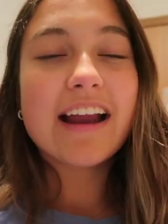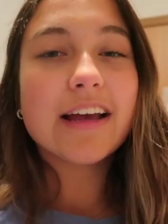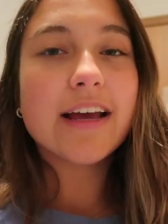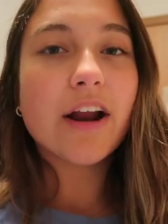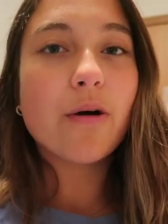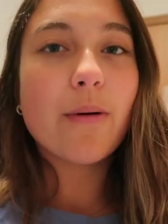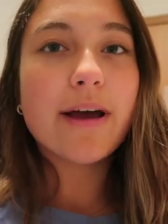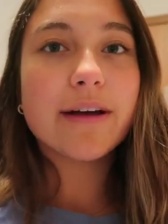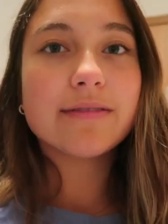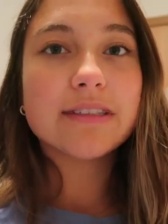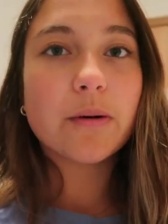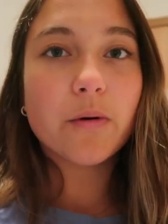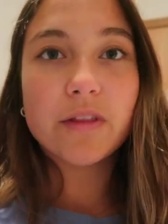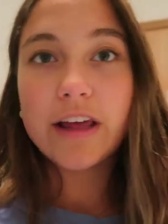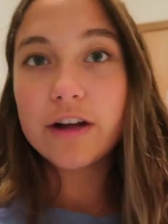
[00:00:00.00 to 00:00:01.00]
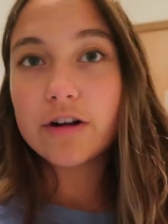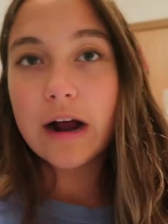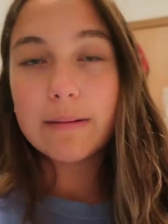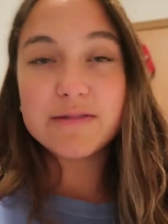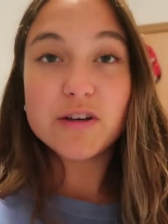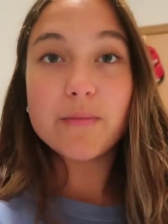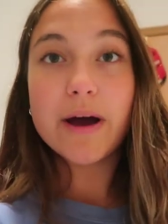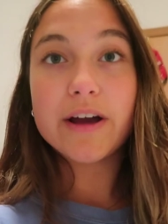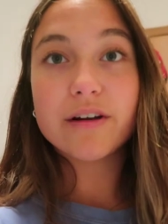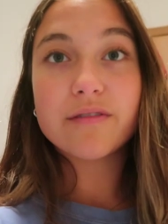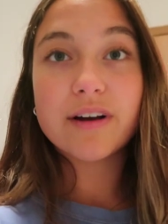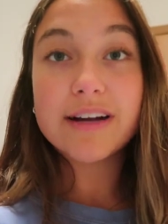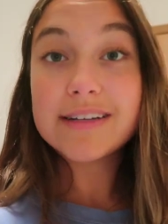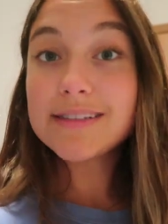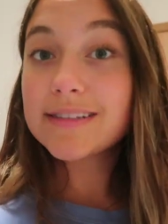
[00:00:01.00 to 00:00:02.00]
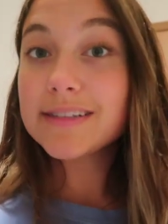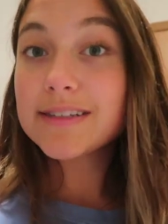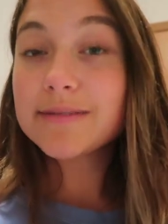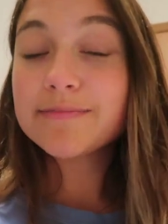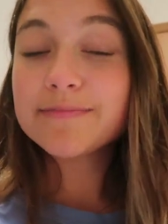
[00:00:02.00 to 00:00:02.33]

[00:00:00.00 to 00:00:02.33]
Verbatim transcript: how to get away if someone like grabs you by your wrist.